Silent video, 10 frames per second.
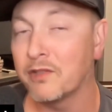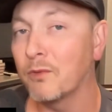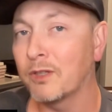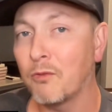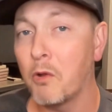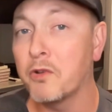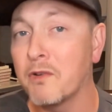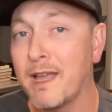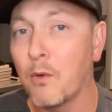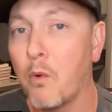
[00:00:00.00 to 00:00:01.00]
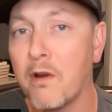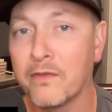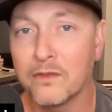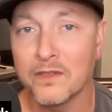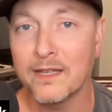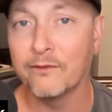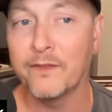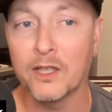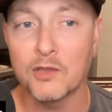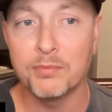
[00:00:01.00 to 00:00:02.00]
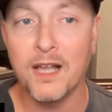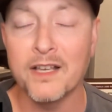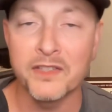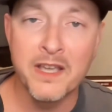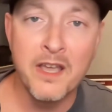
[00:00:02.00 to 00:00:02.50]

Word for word: you want to grow your net worth to seven figures plus